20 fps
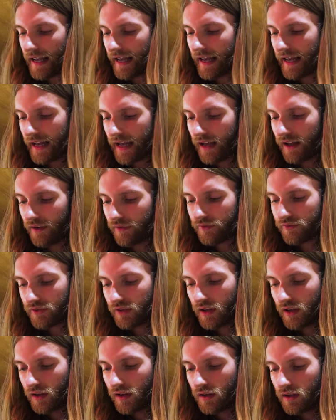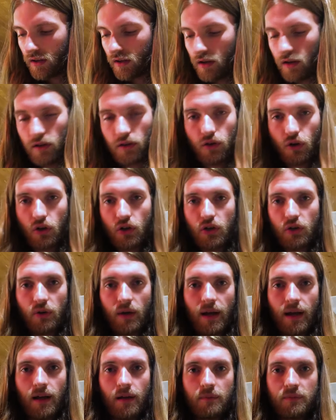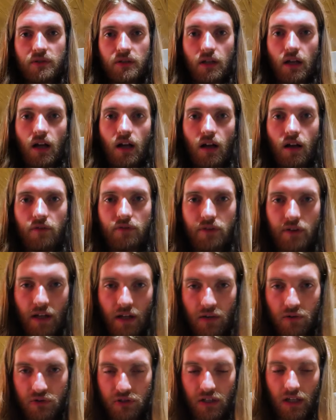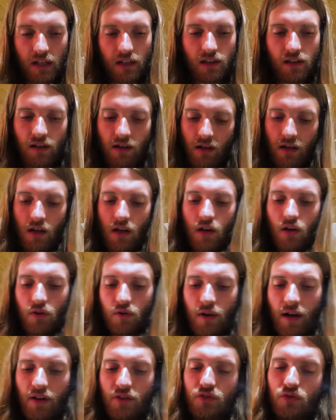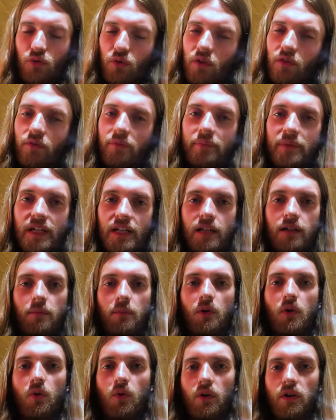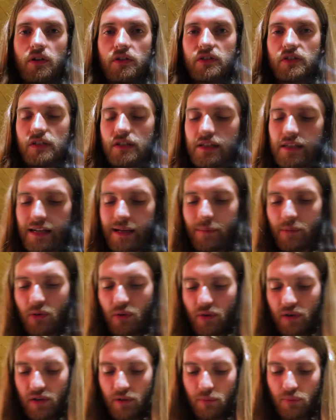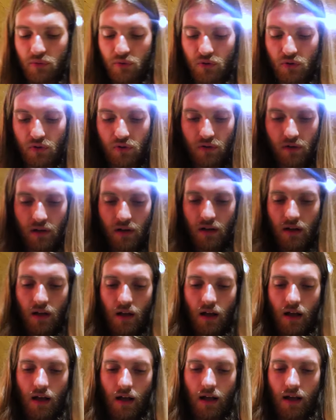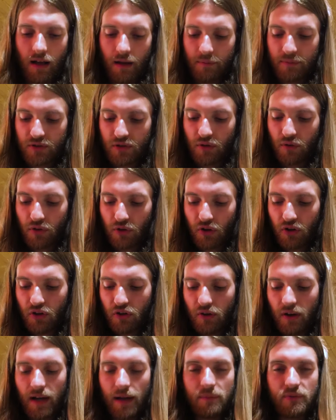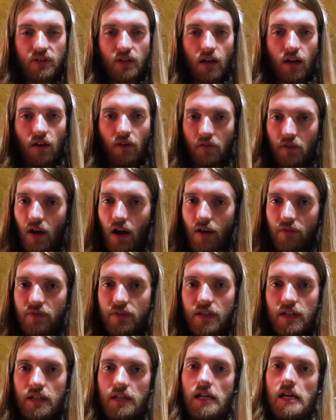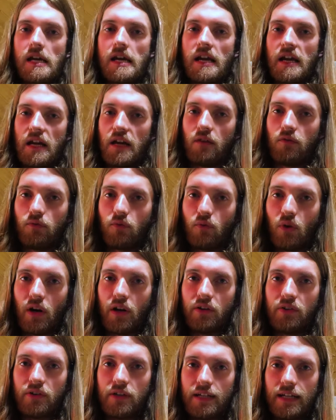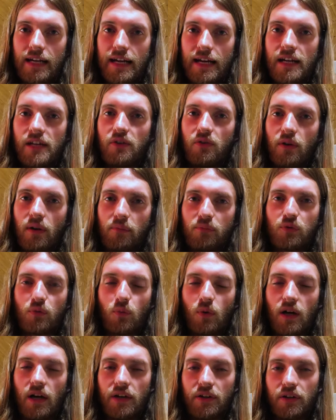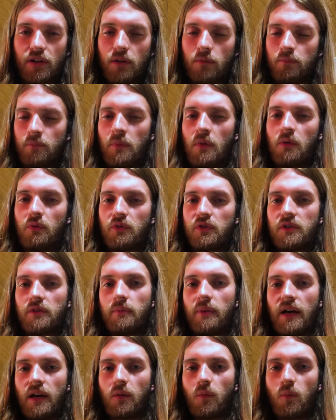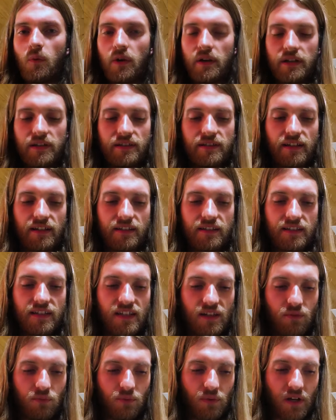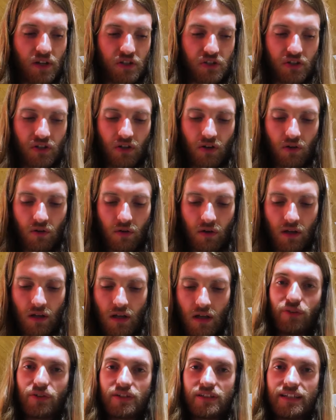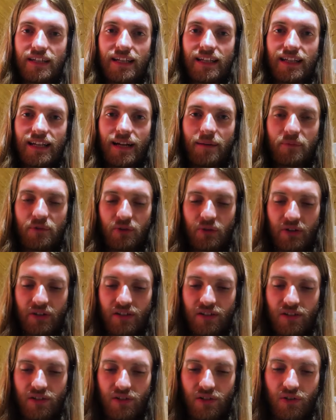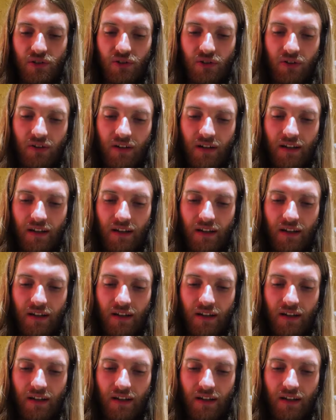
have 30 grams of Nanoshala, ground sort of medium coarse that I'm going to brew. So 30 grams of coffee and 480 grams of water, which is about a 1:16 ratio. First thing that I'm going to do